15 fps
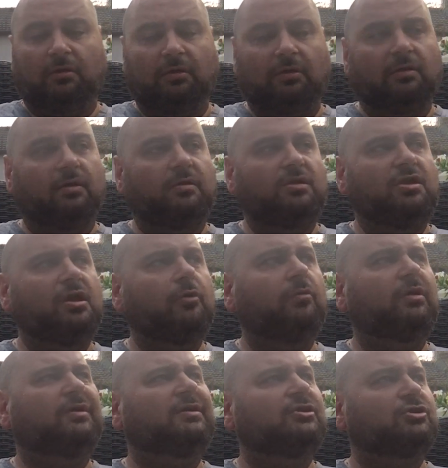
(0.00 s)
year
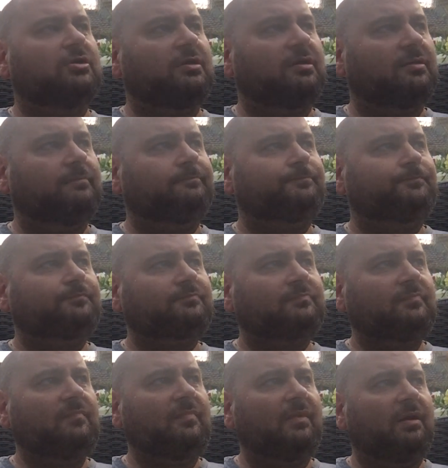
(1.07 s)
editions,
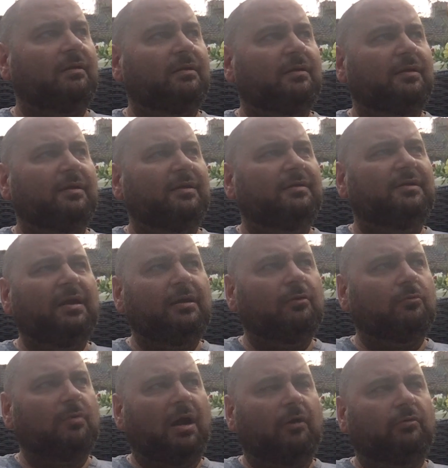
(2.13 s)
they
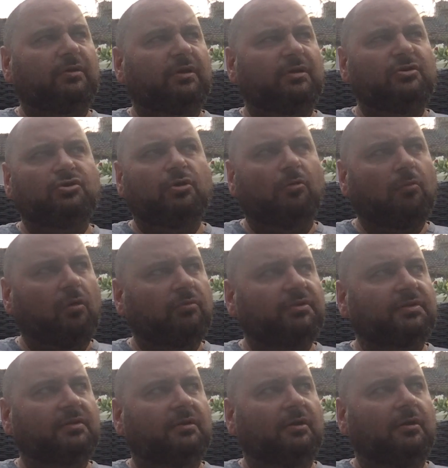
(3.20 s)
around in
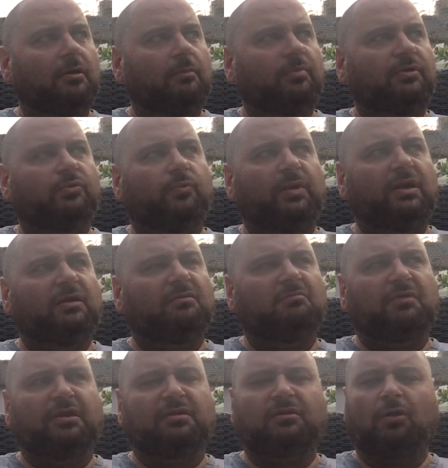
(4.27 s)
euros
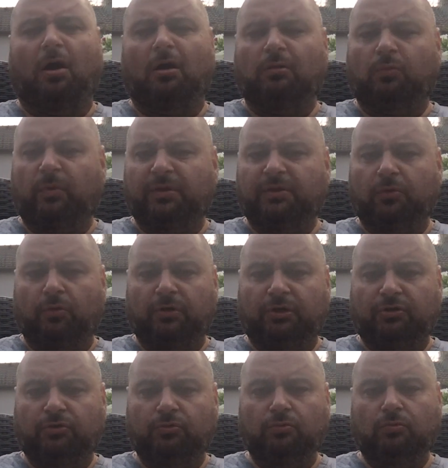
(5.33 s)
they started with
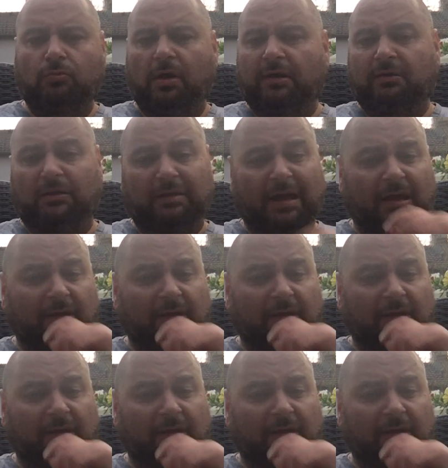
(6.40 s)
32 and the last